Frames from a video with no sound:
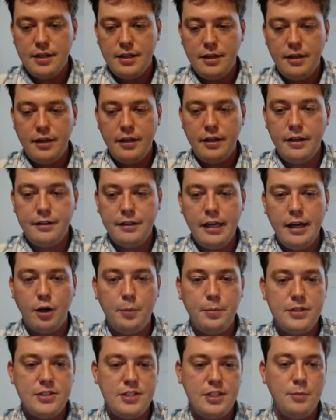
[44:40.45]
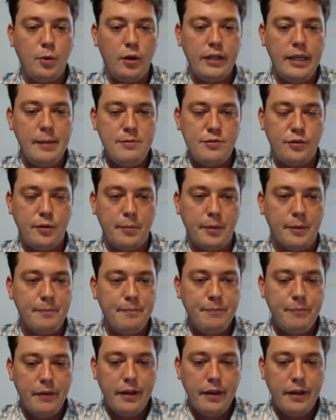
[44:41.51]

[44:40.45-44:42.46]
and yeah, hope to see more games from you.